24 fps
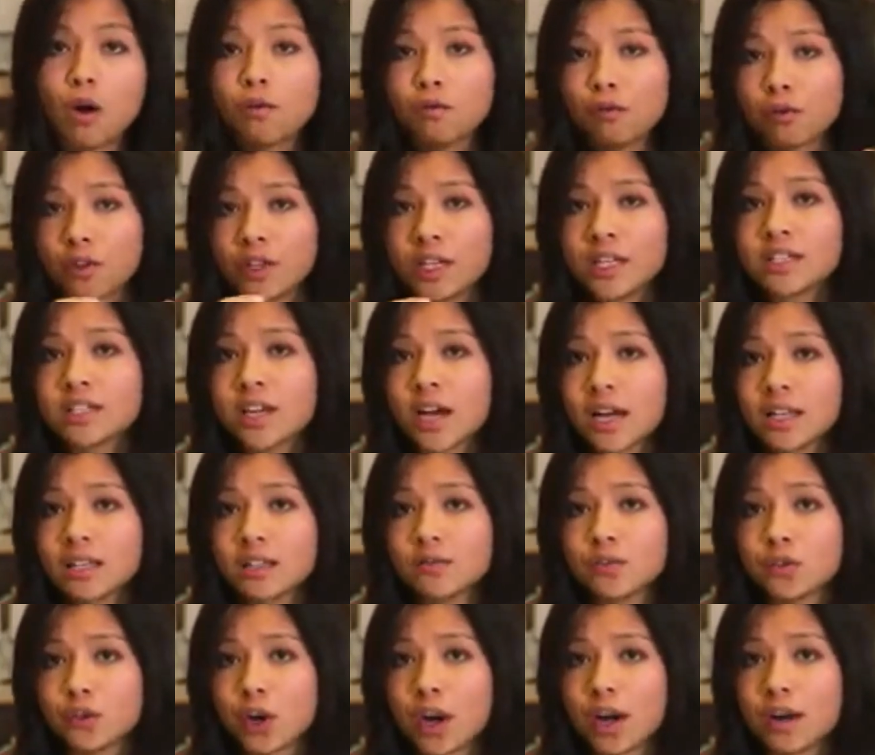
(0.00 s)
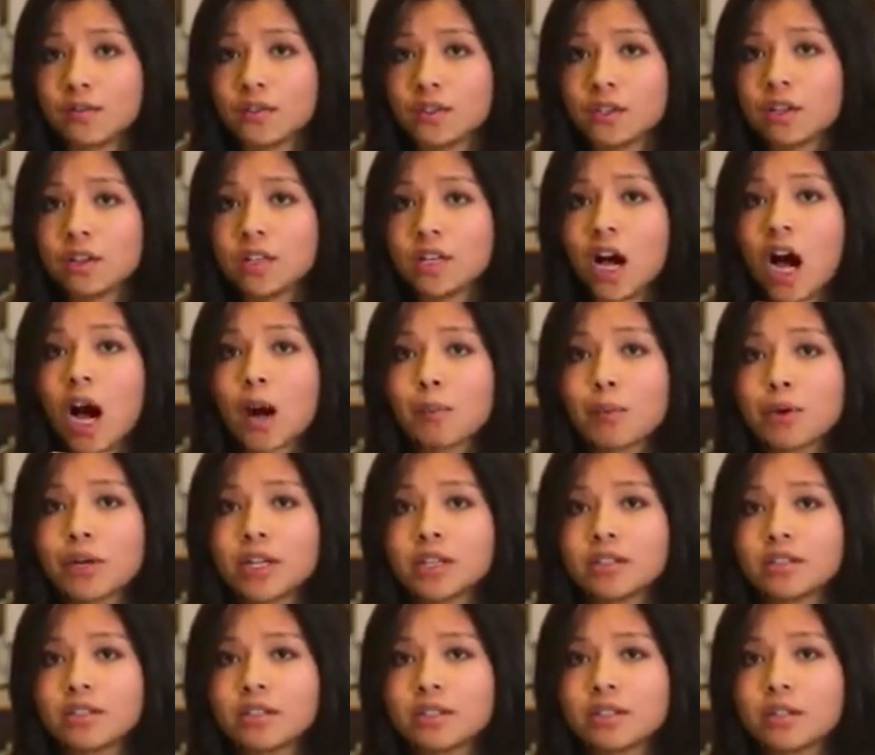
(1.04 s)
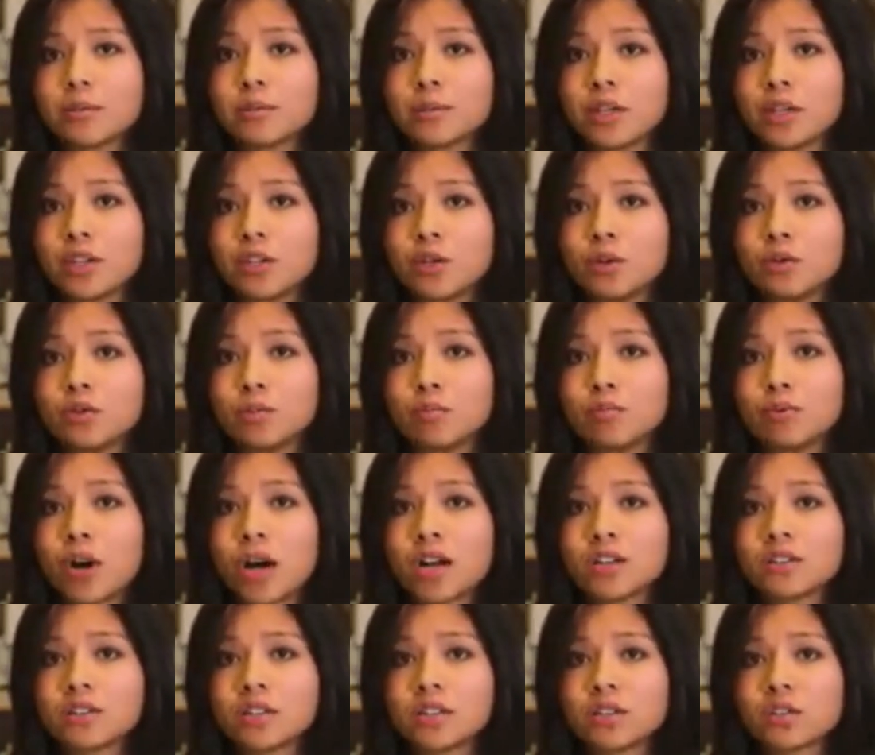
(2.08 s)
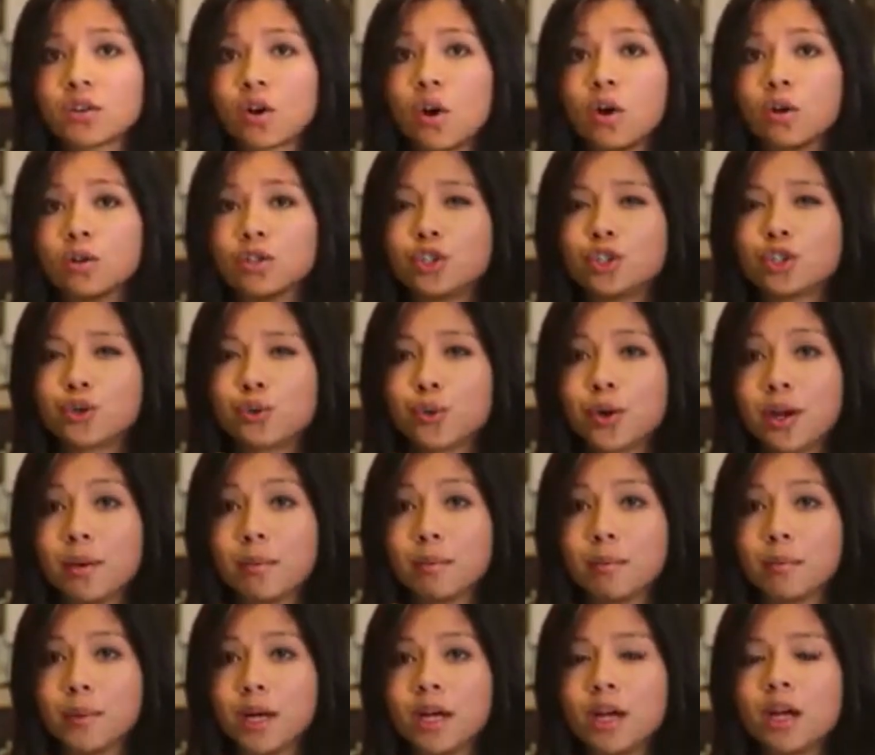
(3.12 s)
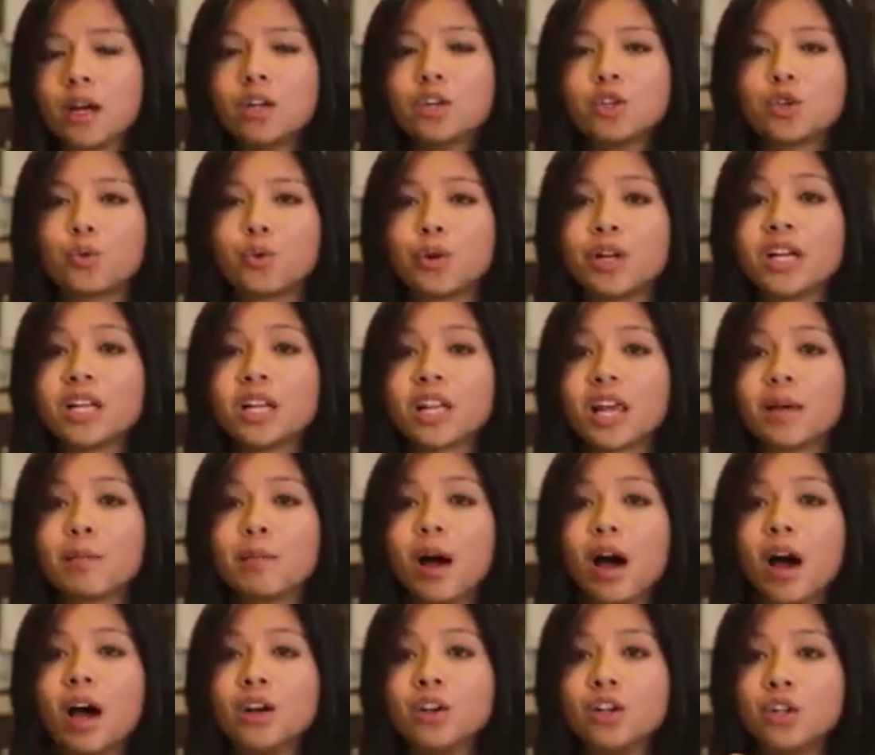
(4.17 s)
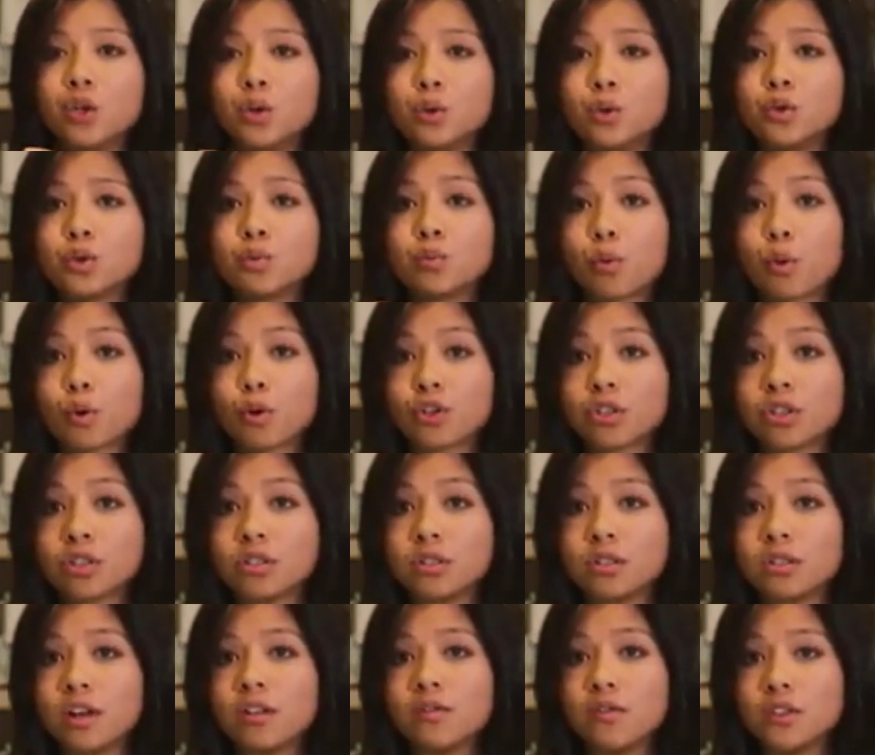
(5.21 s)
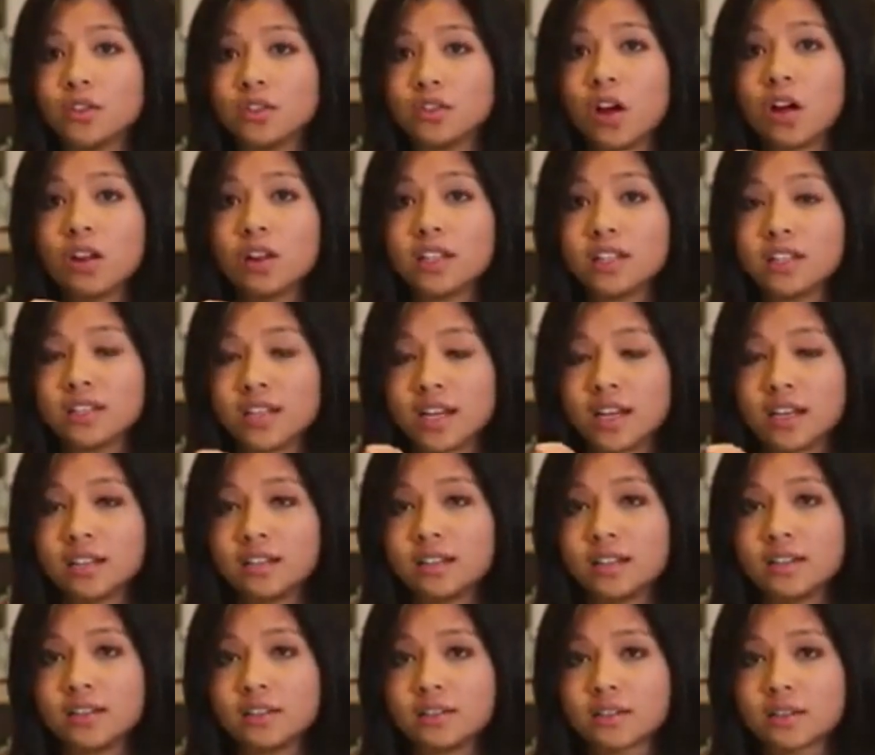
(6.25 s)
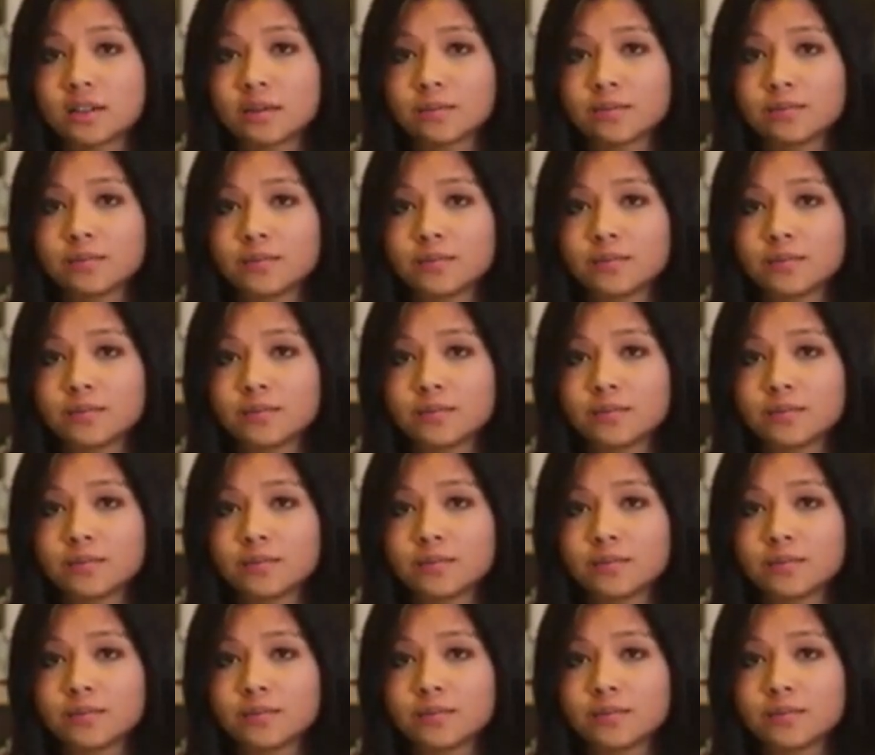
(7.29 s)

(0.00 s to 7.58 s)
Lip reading: For these kinds of drives, the operating system can use a process called trim to reclaim unused portions of the solid-state disk.